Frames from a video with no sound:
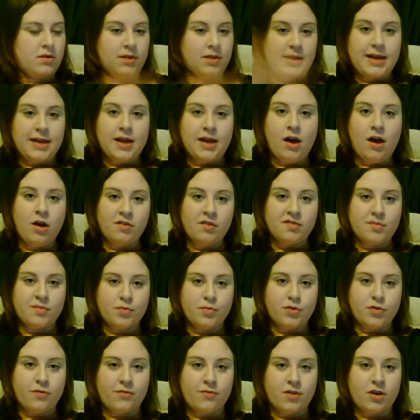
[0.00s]
and it holds the
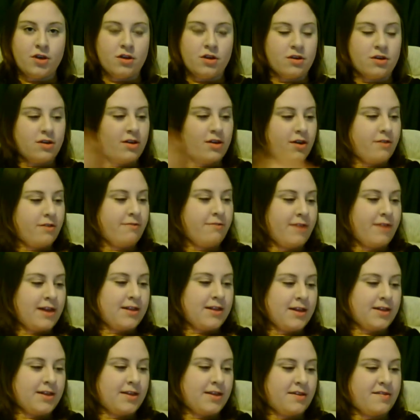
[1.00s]
book for you, and you can read
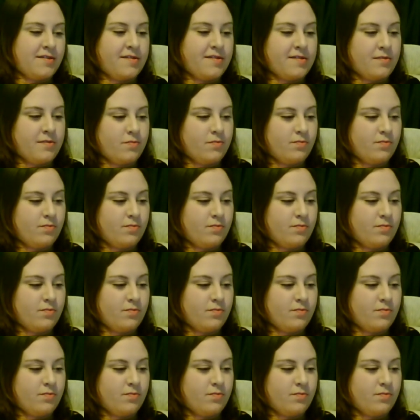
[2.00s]
like this.